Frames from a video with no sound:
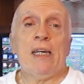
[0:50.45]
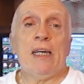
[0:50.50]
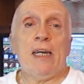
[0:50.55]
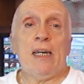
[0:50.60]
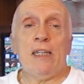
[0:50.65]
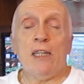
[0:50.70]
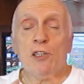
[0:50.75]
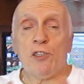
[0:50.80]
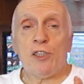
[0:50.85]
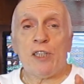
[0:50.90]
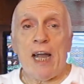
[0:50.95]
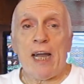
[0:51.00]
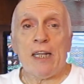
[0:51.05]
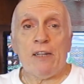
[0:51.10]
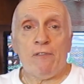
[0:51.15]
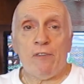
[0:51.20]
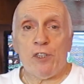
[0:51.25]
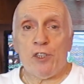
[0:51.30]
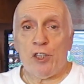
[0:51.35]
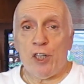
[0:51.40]
In the state
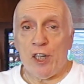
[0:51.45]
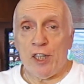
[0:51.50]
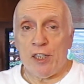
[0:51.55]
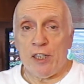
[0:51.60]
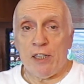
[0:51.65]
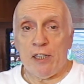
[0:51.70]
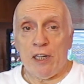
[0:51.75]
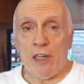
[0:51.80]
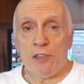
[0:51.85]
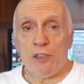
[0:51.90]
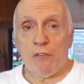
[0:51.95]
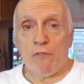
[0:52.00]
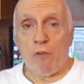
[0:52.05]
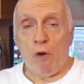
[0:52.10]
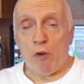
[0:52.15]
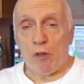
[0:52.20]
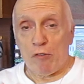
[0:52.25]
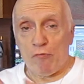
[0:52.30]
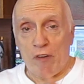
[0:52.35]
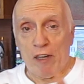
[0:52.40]
of Virginia, there's a
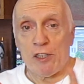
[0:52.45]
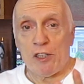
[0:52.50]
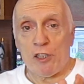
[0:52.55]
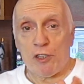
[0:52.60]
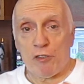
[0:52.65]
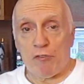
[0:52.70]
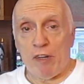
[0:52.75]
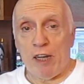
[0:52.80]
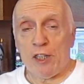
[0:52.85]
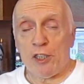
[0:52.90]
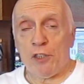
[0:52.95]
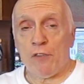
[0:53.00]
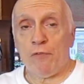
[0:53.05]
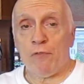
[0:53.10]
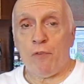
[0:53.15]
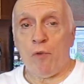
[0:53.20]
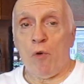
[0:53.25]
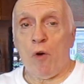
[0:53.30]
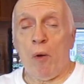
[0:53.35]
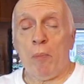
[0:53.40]
voter registration
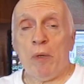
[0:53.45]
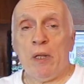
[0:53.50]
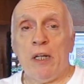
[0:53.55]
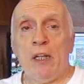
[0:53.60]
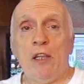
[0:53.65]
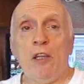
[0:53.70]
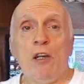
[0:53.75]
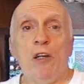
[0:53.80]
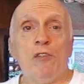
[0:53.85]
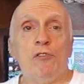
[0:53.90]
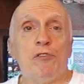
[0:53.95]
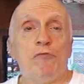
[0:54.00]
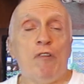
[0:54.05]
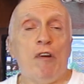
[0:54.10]
form, and in this